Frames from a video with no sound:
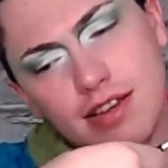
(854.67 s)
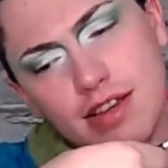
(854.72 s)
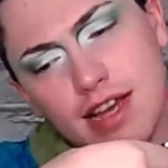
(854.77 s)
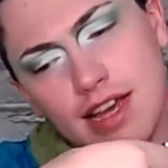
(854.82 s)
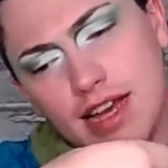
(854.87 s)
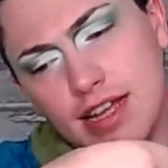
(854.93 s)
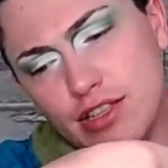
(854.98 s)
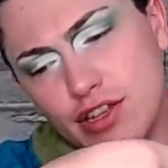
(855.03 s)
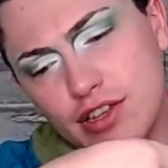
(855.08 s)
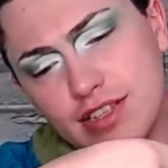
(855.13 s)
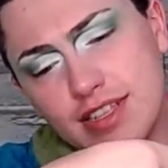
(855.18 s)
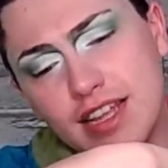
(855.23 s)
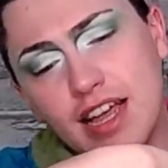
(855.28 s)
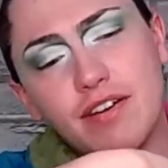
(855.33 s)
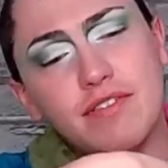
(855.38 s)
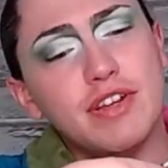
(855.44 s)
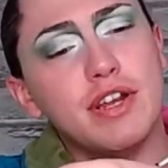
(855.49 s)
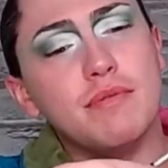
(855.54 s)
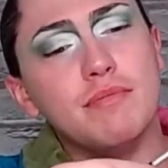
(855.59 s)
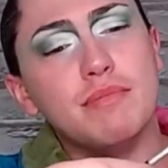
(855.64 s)
It doesn't have
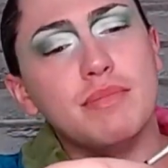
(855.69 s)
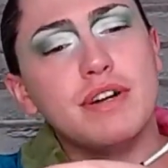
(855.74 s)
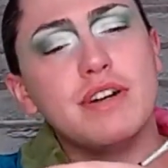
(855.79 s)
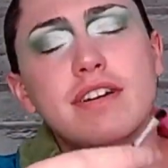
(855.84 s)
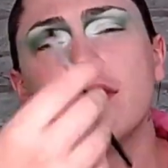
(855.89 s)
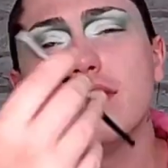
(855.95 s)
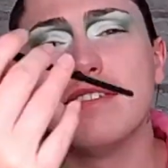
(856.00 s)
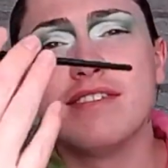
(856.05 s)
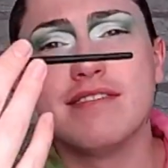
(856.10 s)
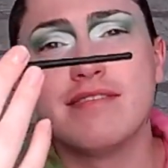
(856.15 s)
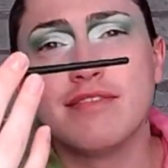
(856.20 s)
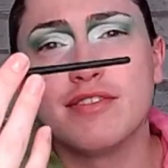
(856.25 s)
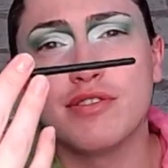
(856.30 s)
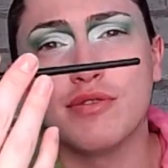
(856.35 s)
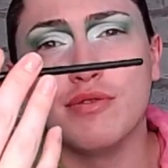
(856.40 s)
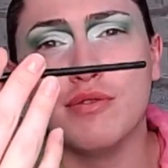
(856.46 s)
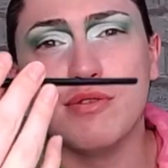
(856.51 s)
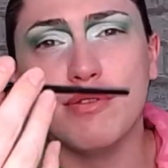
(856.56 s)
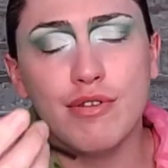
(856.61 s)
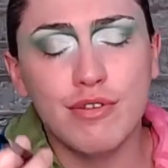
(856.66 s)
a number,
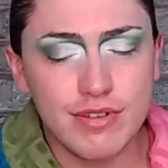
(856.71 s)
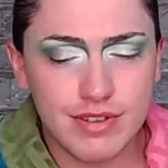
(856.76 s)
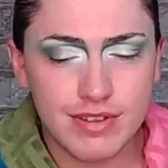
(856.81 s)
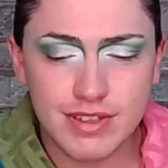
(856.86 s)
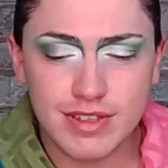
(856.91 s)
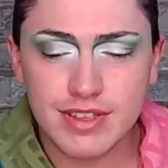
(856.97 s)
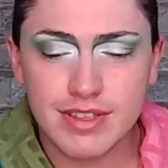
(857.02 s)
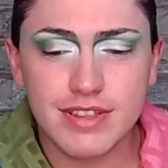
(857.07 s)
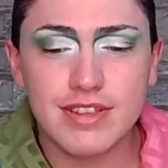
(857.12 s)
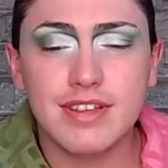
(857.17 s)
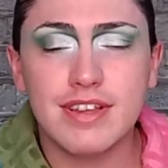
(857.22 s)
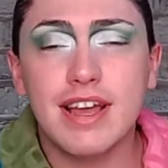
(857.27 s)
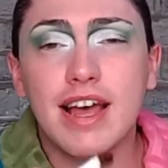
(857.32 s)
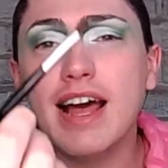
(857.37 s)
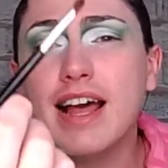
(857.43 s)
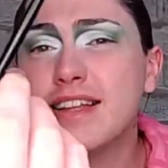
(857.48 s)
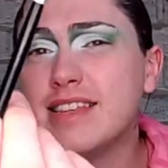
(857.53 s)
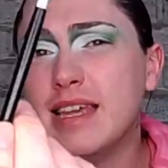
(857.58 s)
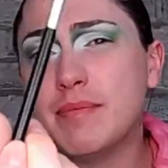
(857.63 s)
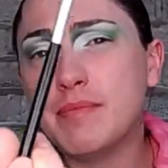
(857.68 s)
so a
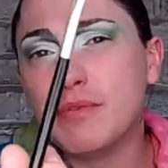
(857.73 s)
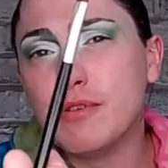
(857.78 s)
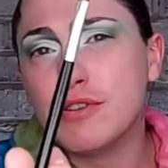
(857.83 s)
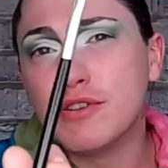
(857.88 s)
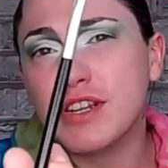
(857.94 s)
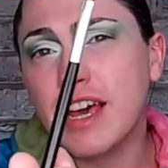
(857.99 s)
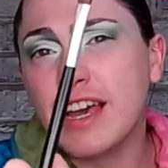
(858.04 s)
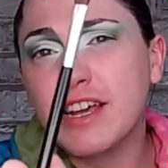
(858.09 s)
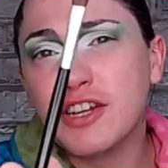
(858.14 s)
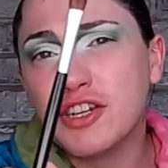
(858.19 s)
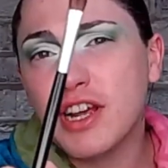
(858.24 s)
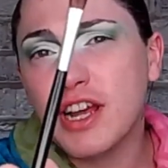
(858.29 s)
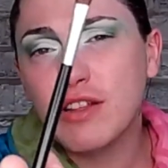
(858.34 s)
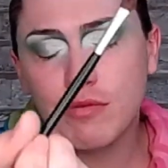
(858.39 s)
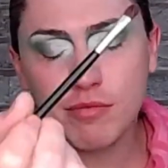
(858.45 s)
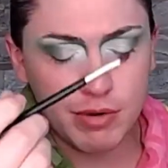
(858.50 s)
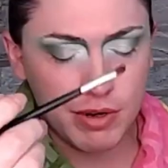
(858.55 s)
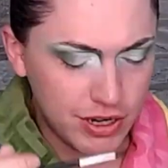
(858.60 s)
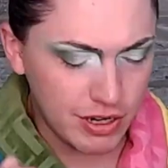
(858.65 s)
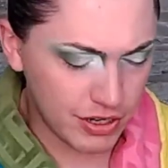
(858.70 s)
tapered eyeshadow
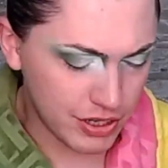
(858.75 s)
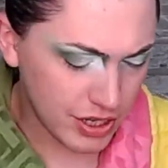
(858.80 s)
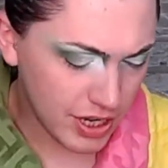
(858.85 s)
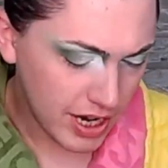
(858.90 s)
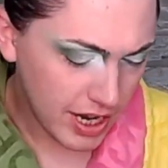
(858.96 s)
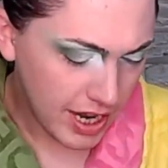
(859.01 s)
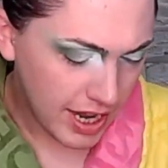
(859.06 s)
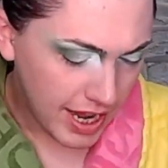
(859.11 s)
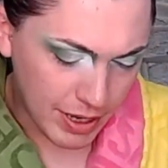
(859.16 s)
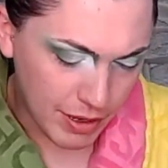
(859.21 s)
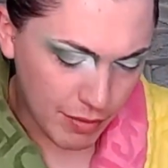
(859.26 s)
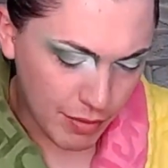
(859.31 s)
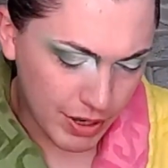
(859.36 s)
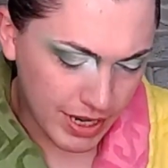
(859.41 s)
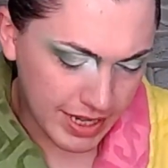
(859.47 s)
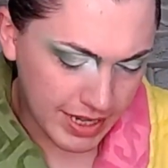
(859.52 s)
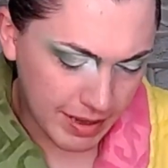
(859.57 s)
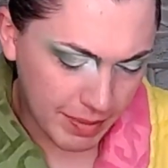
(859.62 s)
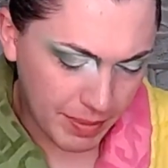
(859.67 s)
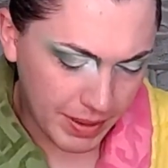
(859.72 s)
brush. And you want to
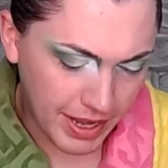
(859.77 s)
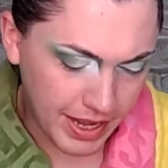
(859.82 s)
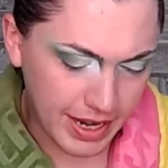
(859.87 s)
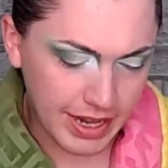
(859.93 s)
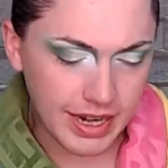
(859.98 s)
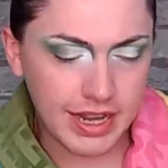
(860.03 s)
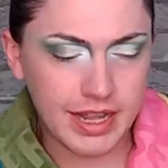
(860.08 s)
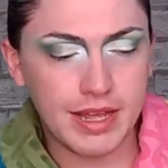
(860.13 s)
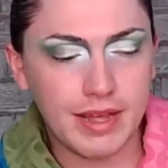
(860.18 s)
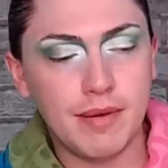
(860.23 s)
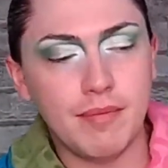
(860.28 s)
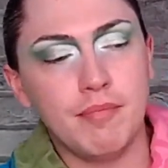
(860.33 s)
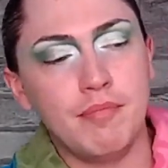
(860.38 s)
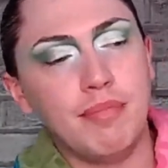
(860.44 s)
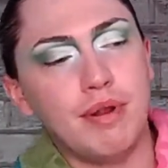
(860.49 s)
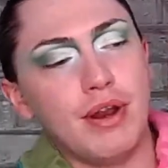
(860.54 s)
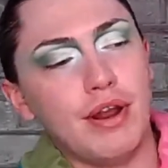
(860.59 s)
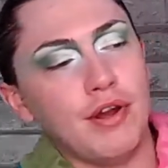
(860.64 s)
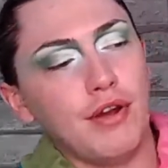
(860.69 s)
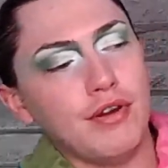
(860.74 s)
dip it in
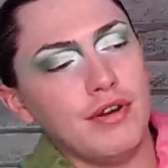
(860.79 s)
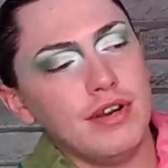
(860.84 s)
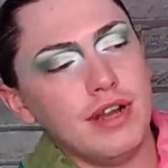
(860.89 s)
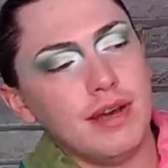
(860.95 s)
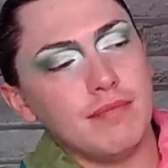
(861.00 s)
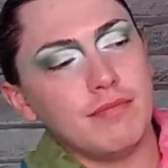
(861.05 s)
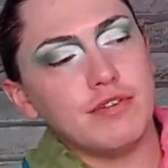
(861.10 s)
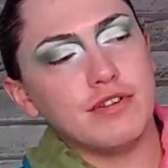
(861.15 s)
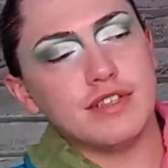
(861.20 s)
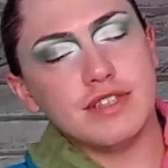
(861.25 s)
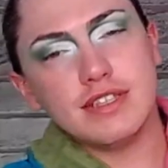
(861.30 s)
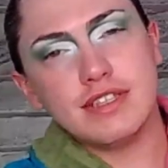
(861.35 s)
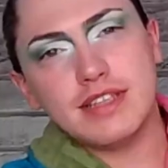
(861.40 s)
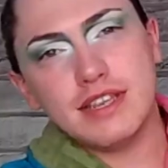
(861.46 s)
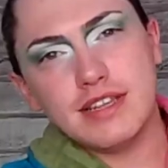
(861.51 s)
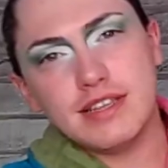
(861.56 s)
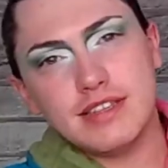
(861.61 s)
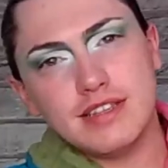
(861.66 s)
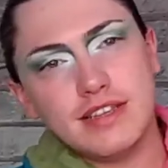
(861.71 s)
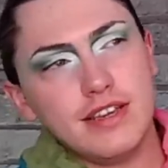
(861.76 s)
brown. I'm using
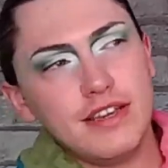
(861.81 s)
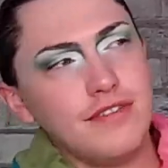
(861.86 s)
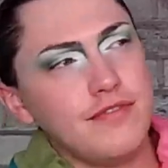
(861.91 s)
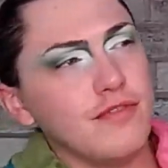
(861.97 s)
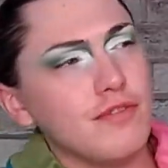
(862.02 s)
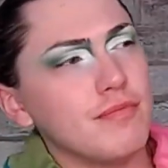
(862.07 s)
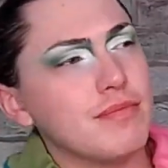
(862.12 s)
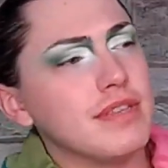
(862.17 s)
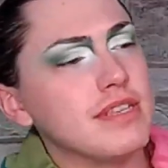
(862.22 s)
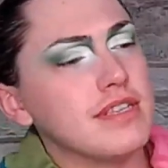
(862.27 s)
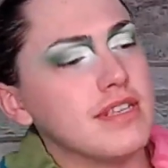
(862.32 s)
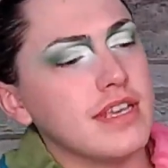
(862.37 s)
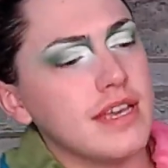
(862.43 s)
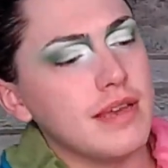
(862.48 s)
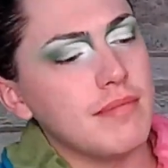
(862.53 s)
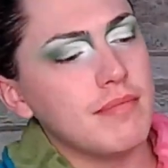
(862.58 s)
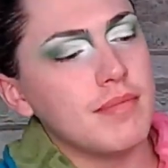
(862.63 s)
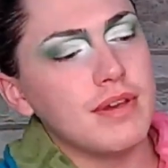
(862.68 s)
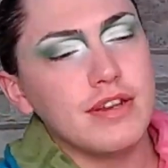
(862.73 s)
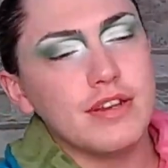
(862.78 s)
Tasty from the
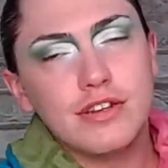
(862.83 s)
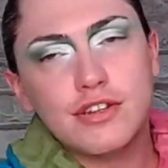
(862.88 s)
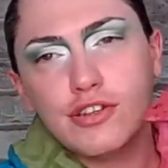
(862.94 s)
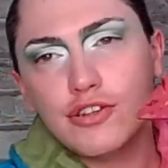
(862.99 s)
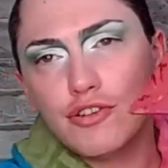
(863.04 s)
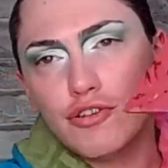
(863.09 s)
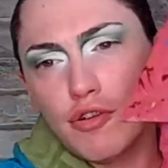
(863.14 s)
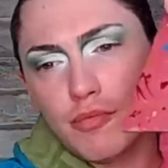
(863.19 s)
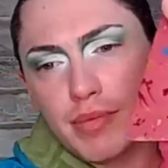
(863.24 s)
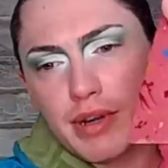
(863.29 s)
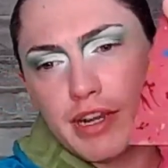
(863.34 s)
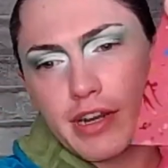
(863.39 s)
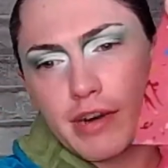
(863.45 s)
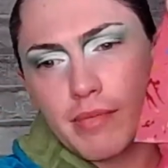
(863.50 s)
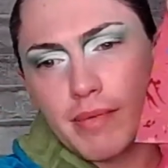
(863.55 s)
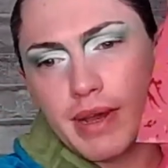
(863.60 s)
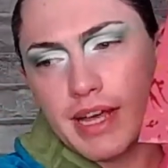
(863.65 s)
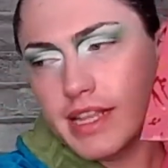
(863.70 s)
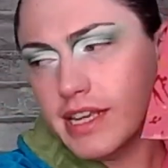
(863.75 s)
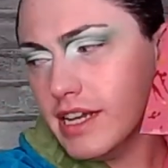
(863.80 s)
same Jawbreaker
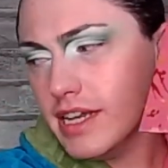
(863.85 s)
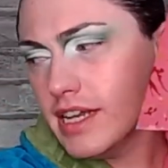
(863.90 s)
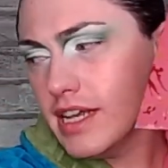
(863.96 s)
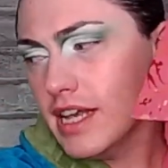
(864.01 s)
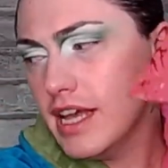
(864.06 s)
palette.